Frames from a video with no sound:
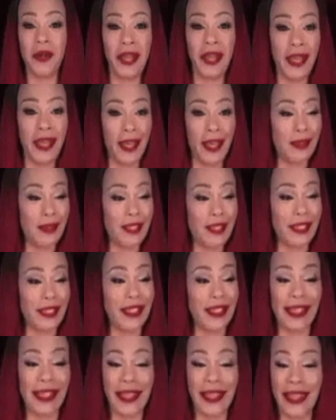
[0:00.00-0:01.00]
for
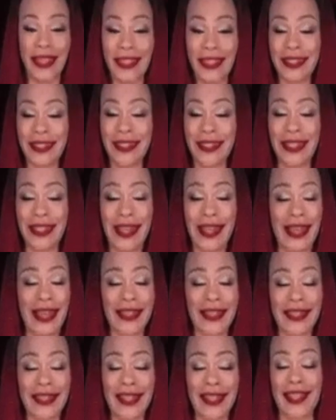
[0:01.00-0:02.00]
salaciousness.
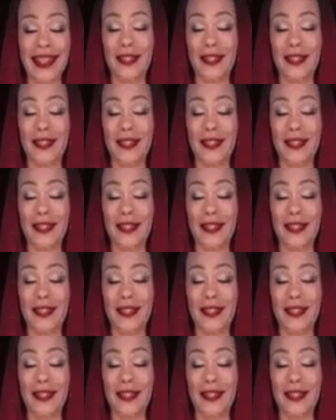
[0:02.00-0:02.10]
People go